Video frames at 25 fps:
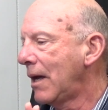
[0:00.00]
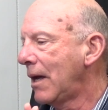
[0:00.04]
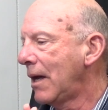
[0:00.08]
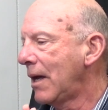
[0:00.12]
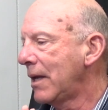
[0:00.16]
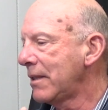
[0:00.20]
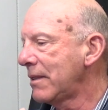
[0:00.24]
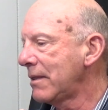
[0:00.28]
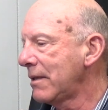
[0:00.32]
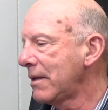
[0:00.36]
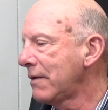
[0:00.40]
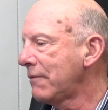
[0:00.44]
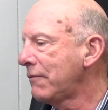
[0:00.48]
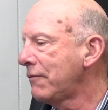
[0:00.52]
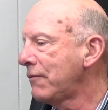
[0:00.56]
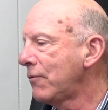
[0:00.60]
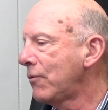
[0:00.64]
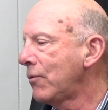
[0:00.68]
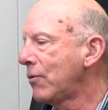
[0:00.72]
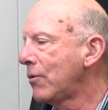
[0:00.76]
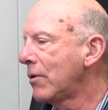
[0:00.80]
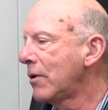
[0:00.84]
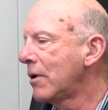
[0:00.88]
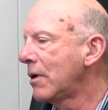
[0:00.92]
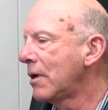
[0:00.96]
I think
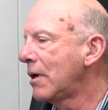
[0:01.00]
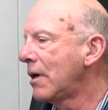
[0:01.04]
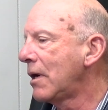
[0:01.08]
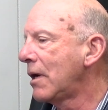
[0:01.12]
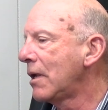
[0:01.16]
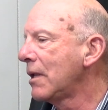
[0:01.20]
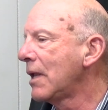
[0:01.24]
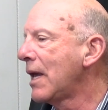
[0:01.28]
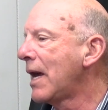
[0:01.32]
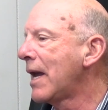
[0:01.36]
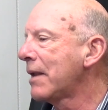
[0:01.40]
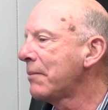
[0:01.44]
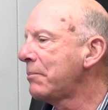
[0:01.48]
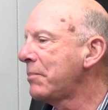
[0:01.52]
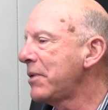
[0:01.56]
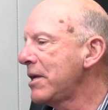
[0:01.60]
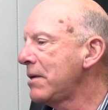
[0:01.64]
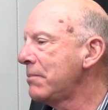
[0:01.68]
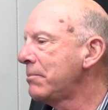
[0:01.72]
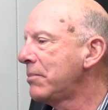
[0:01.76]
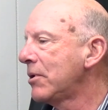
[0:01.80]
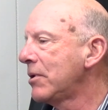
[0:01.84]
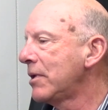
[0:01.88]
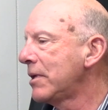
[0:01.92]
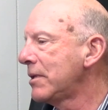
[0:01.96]
for a lot of
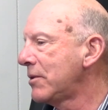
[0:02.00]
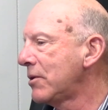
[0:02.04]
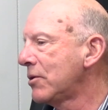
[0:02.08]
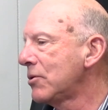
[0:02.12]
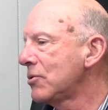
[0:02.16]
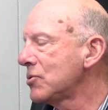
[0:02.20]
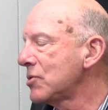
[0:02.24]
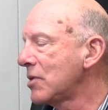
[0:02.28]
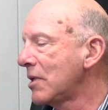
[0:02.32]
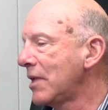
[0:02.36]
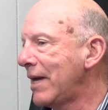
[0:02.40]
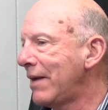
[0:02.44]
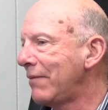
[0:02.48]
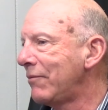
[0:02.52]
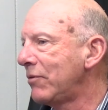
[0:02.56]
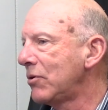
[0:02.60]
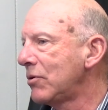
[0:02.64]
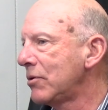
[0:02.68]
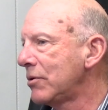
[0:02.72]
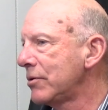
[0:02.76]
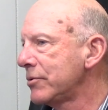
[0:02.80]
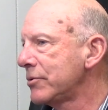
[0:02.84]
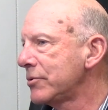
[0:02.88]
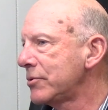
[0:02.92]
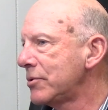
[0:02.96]
people at those
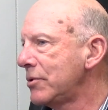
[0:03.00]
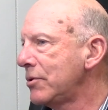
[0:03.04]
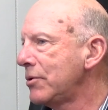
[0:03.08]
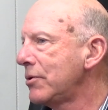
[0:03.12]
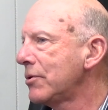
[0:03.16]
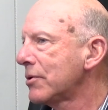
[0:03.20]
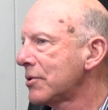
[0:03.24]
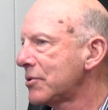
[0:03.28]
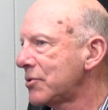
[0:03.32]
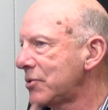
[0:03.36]
levels, New York